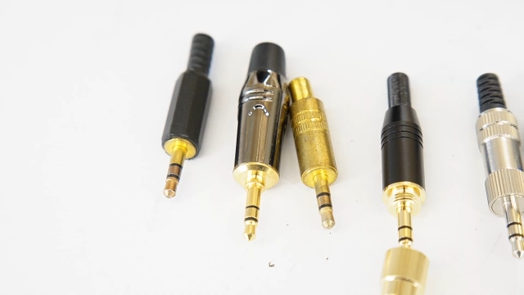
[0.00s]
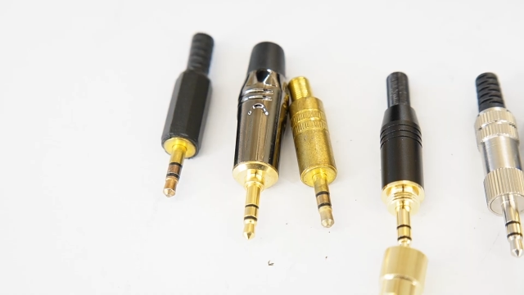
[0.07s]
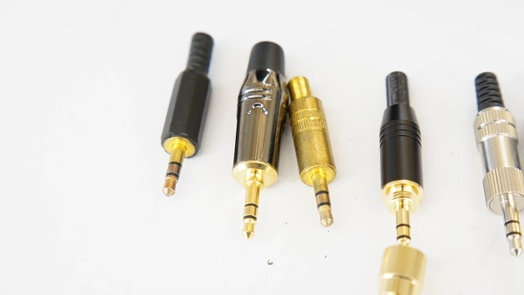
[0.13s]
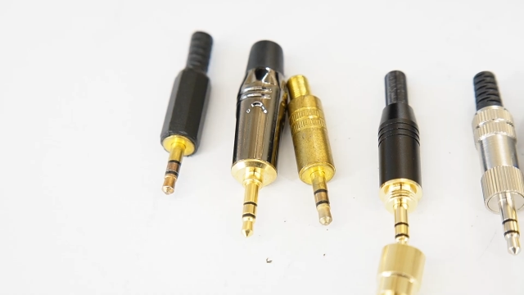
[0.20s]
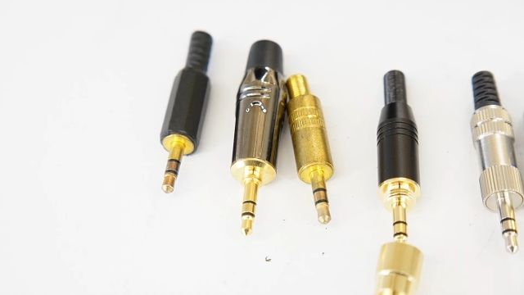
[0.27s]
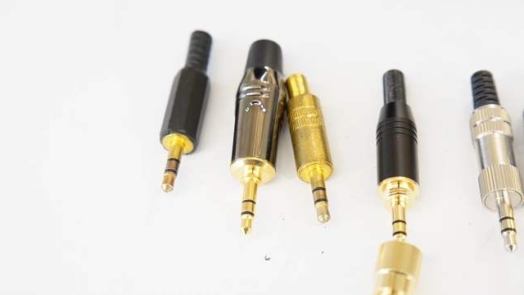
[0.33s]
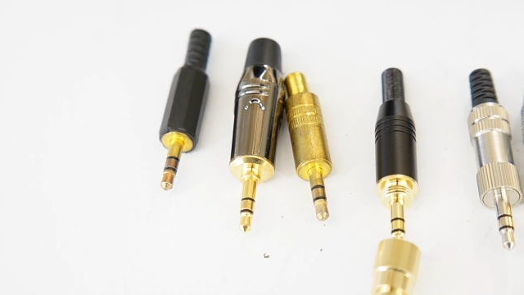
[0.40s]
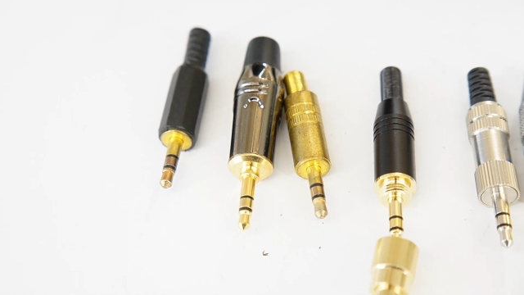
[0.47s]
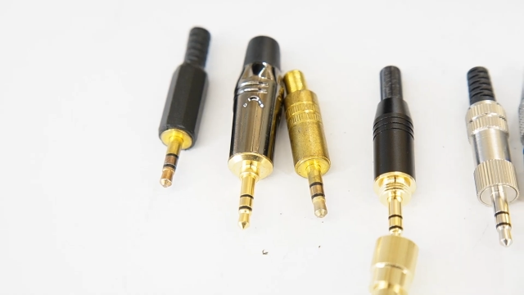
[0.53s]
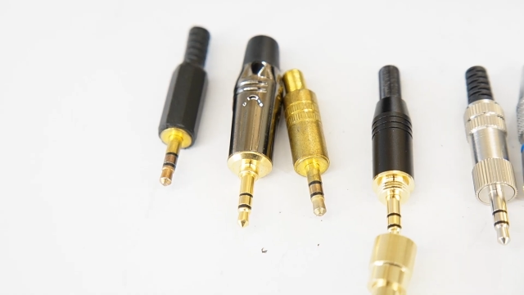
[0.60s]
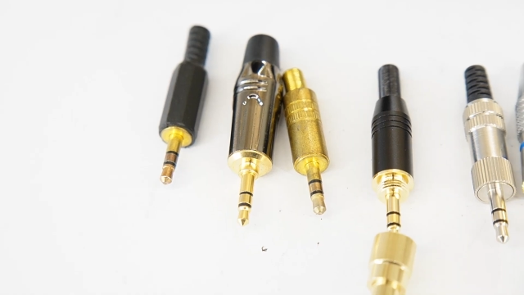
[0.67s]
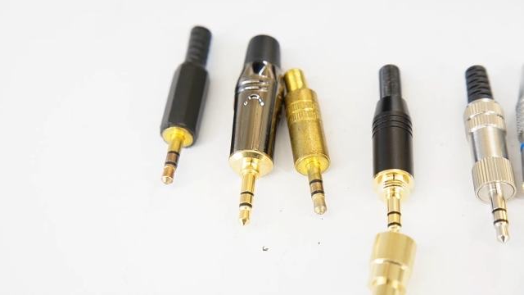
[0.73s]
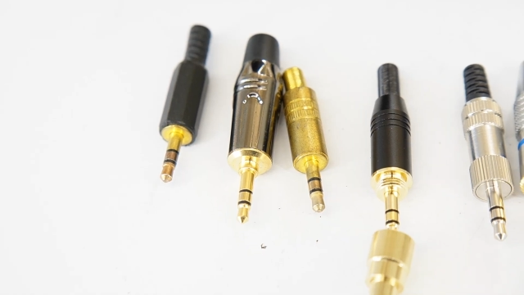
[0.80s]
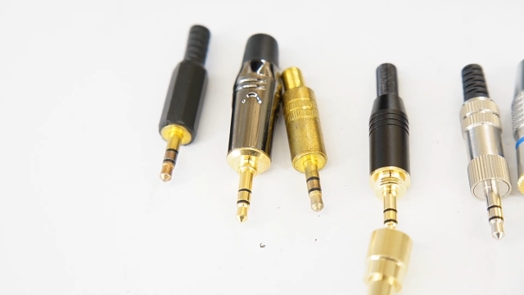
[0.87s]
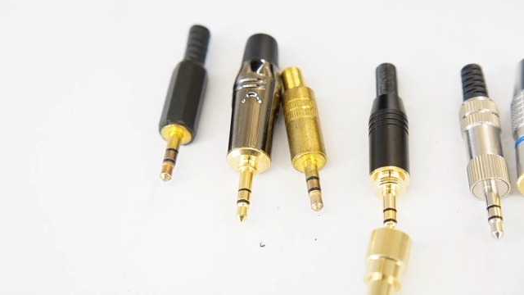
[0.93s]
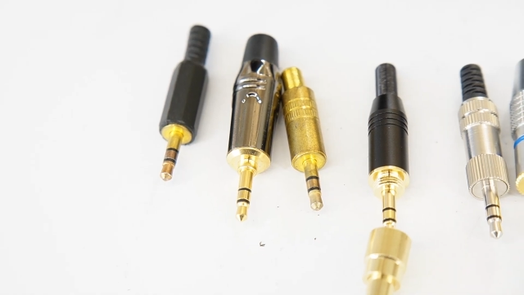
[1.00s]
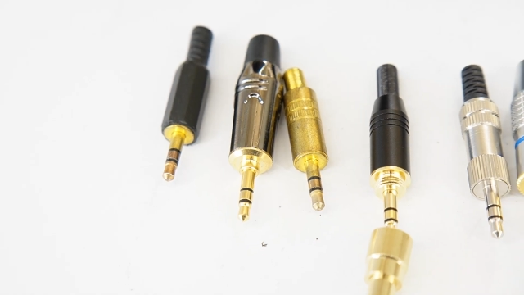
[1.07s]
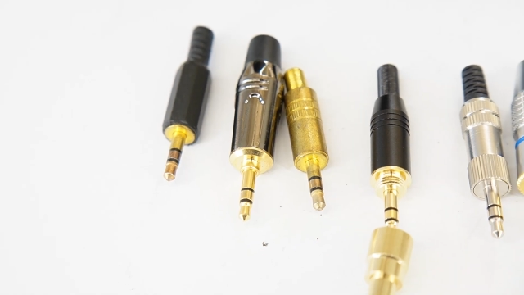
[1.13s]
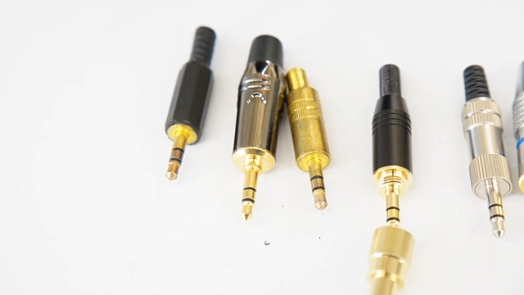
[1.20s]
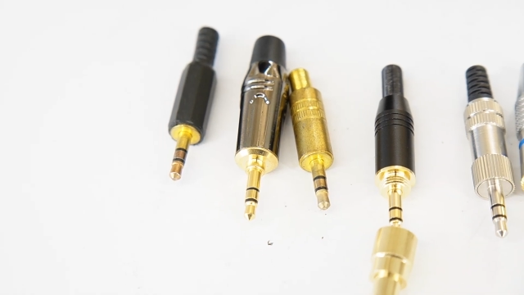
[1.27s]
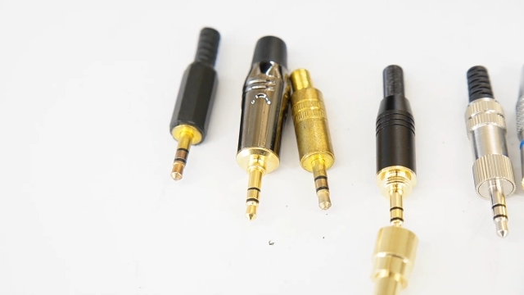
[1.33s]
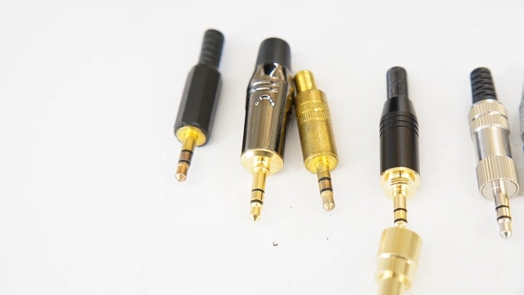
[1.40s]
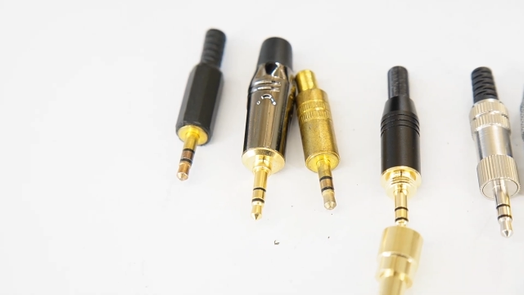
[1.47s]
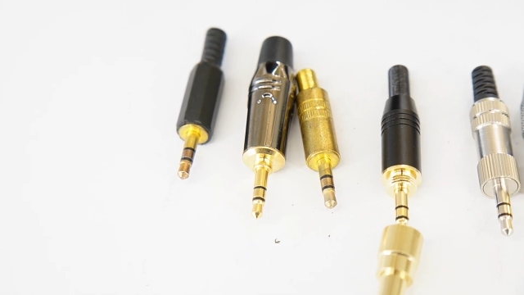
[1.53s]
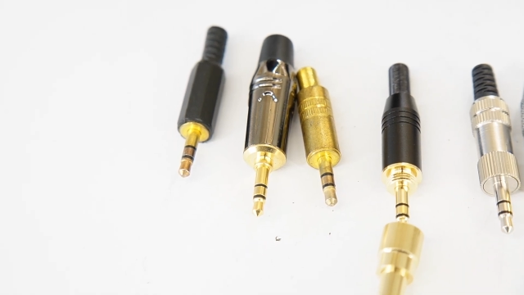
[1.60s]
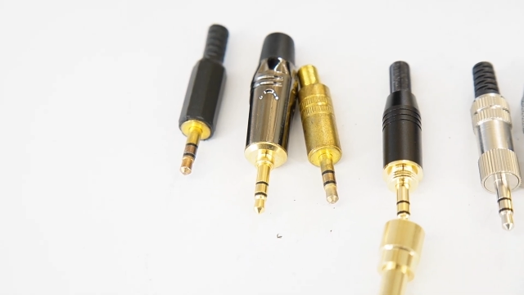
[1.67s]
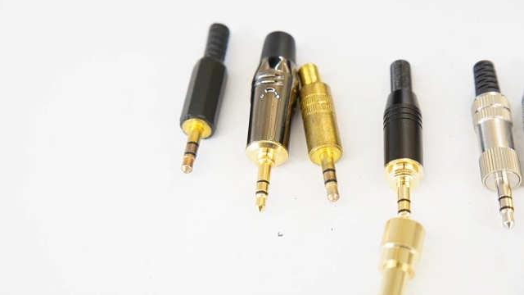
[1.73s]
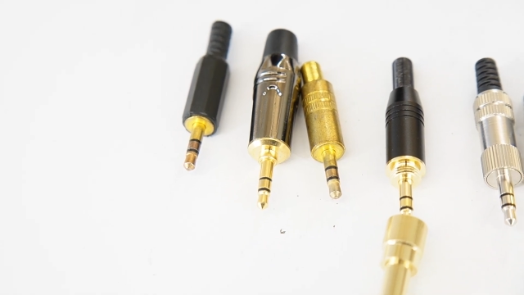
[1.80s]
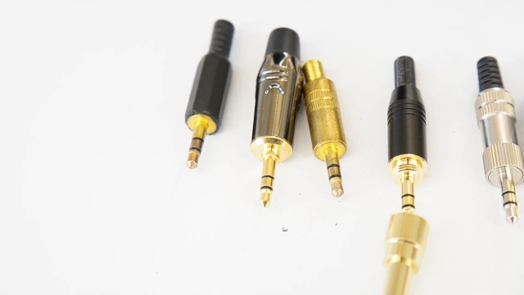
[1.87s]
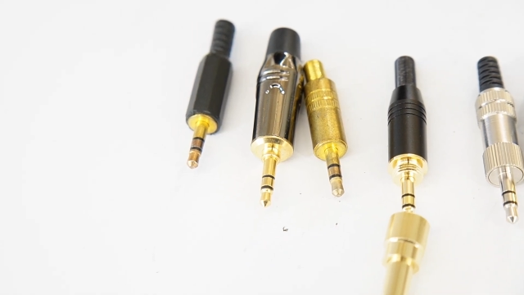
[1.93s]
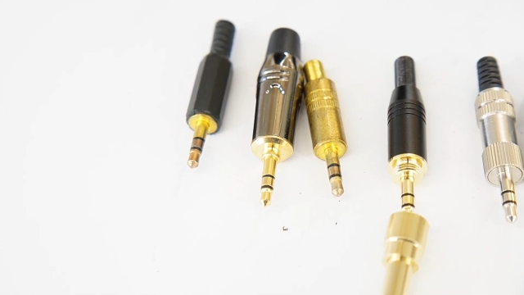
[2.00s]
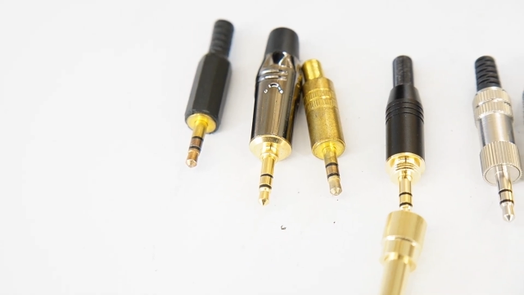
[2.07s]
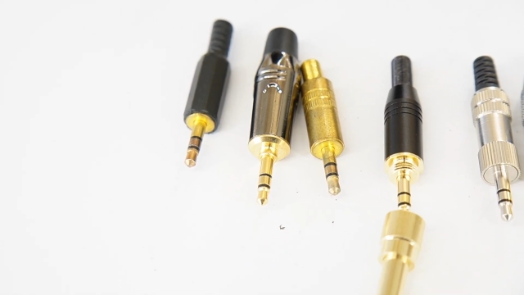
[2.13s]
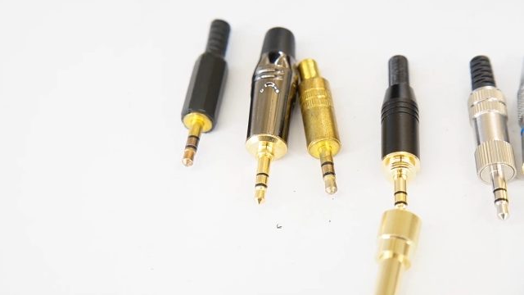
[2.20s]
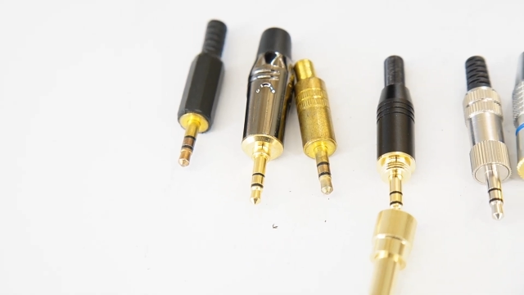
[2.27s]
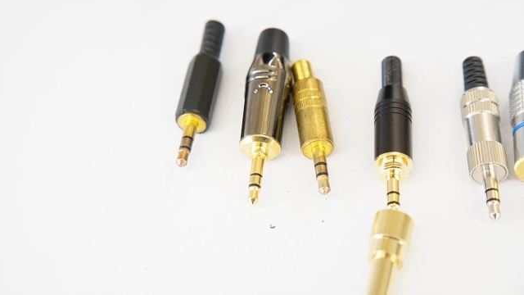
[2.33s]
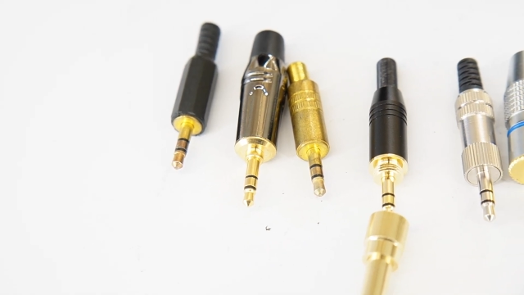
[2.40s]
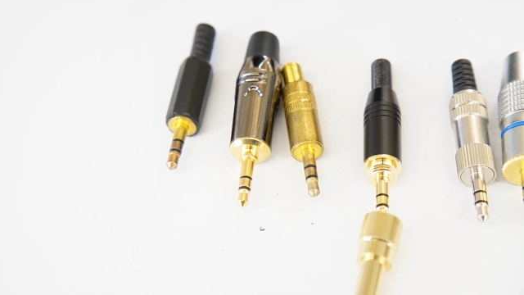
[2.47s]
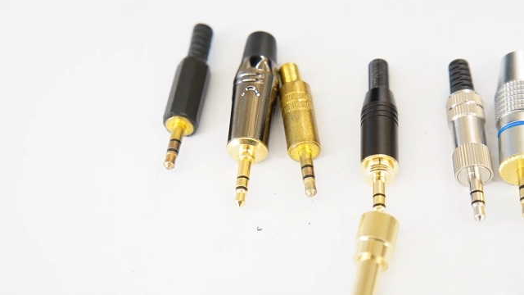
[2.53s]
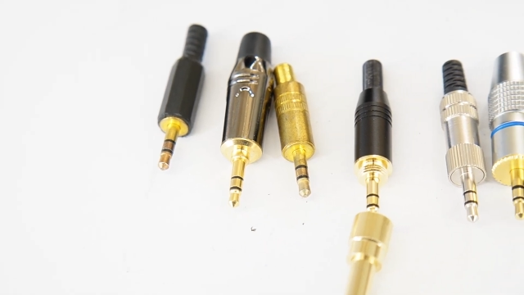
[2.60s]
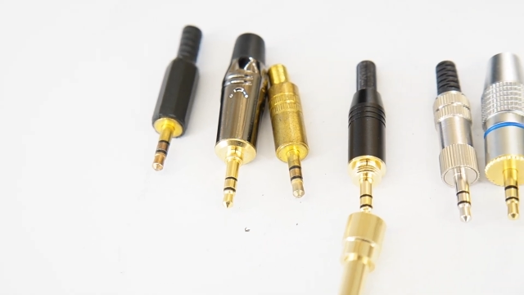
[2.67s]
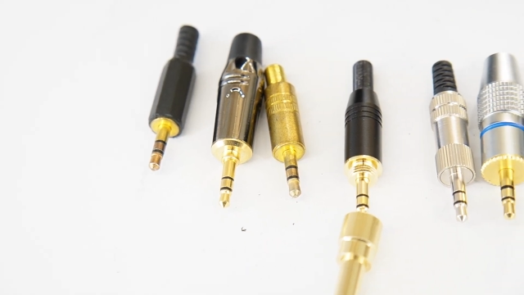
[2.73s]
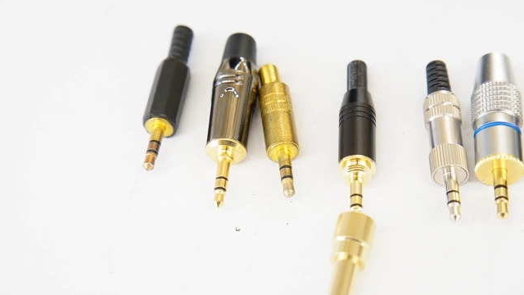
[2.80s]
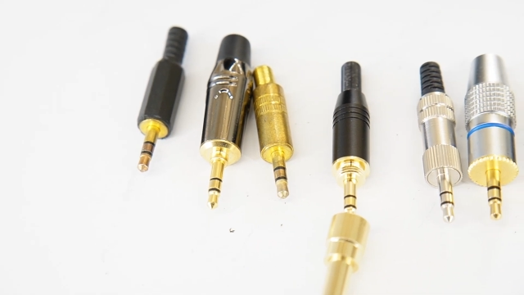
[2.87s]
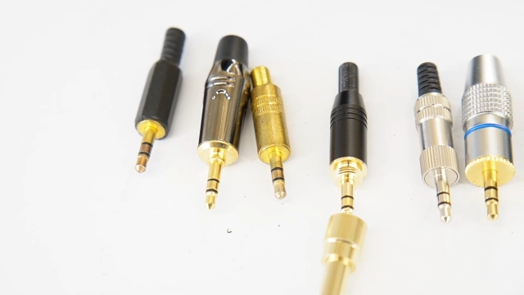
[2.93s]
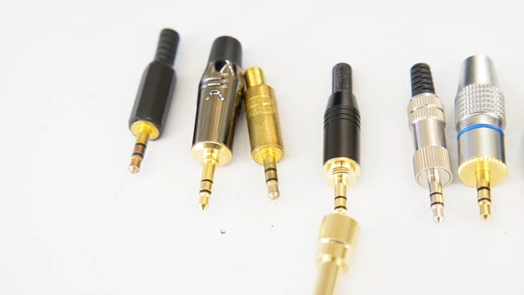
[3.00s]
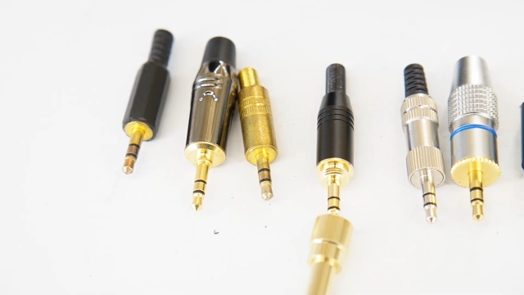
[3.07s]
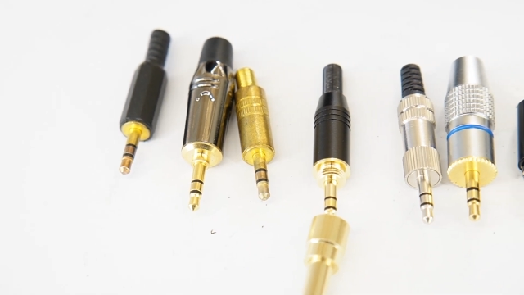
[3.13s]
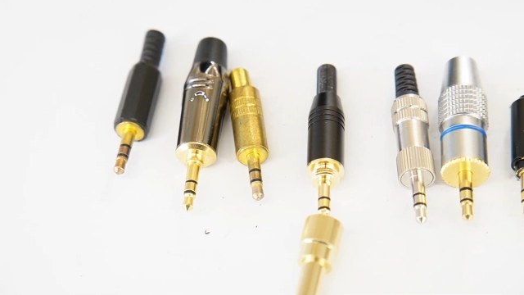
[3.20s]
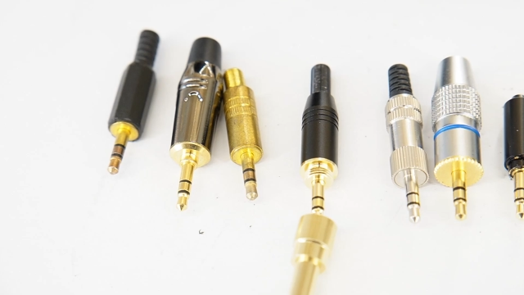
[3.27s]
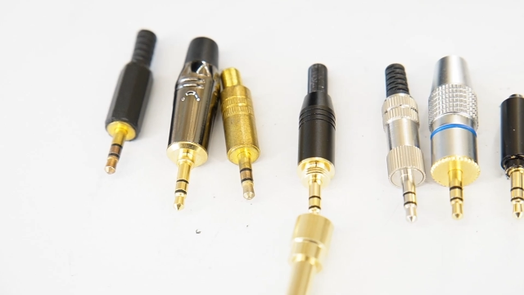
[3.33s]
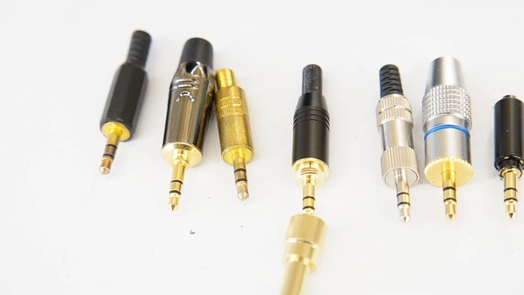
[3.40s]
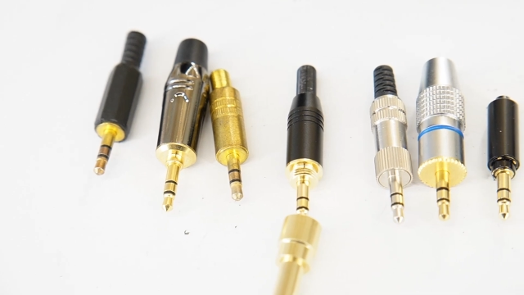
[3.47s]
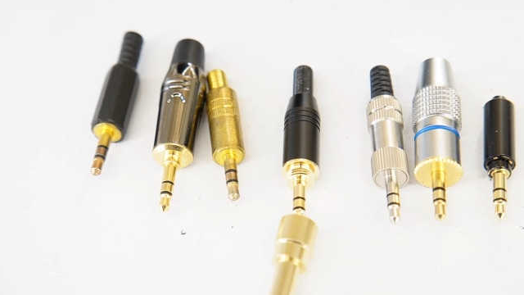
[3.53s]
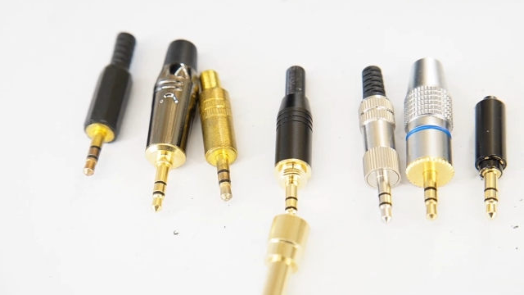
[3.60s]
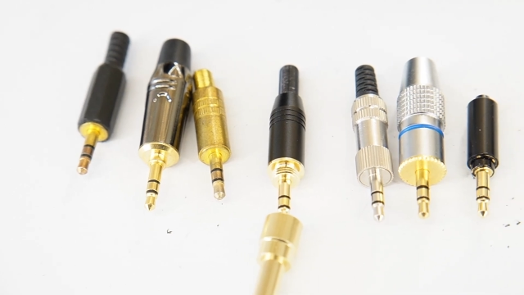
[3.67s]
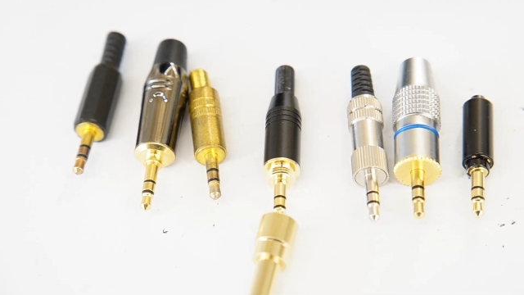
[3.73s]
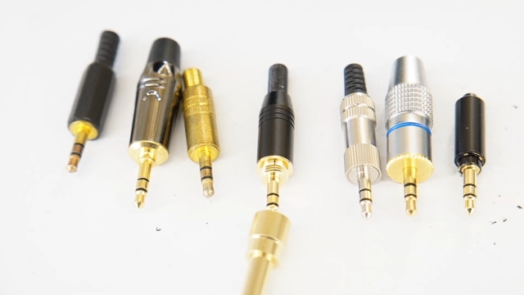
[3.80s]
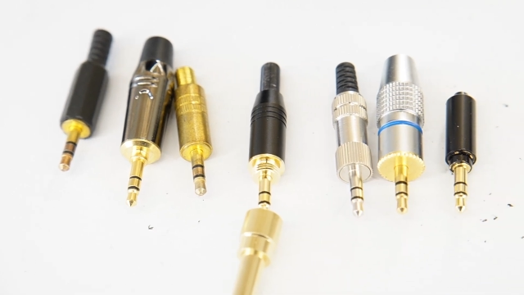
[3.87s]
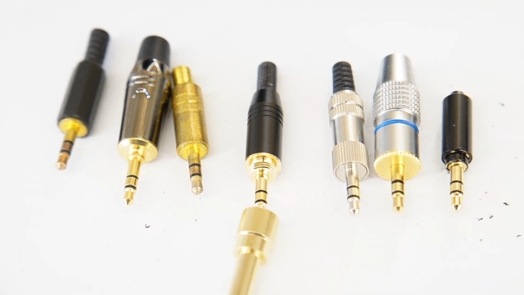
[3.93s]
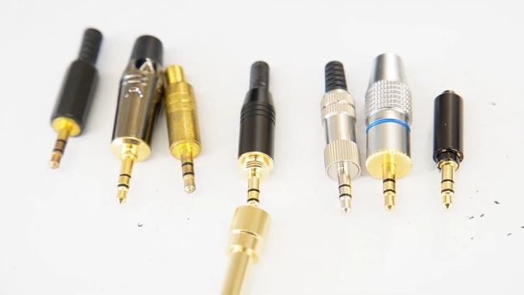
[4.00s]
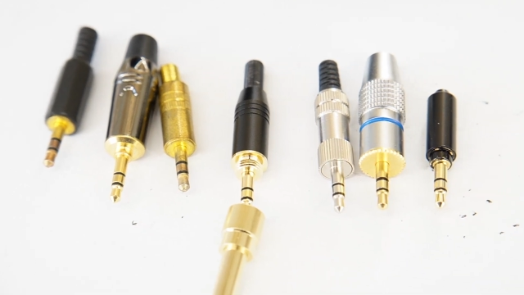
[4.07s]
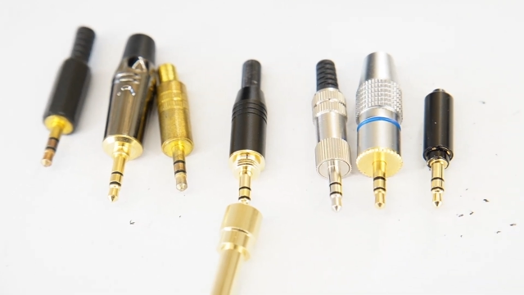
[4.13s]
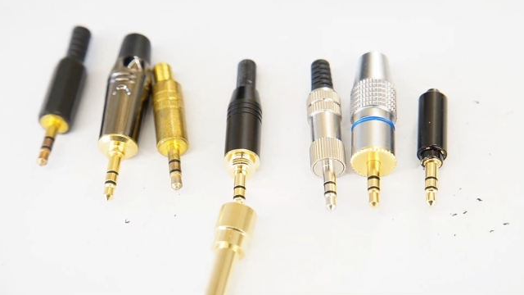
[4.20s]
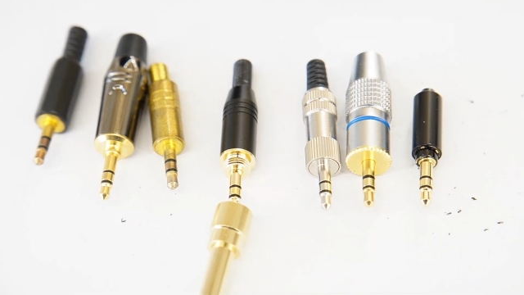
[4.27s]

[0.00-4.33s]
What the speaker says: (no speaker visible)